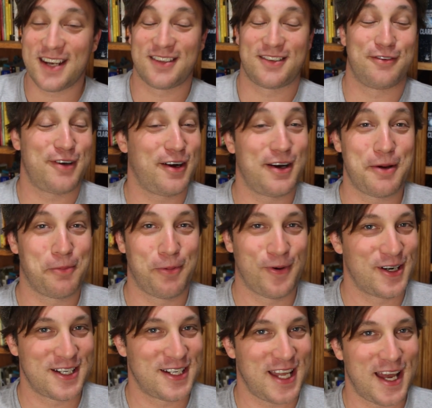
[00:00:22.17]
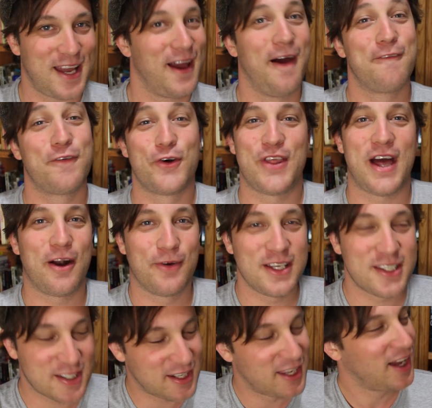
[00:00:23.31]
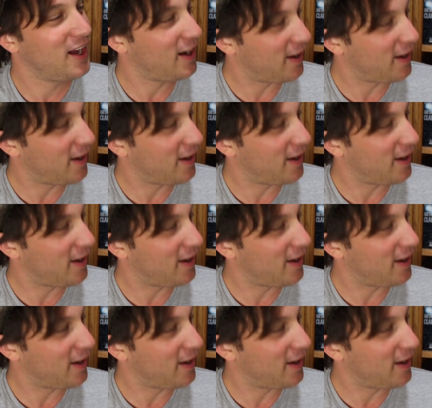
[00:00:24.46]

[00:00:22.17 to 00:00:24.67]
It is a very important day for that reason.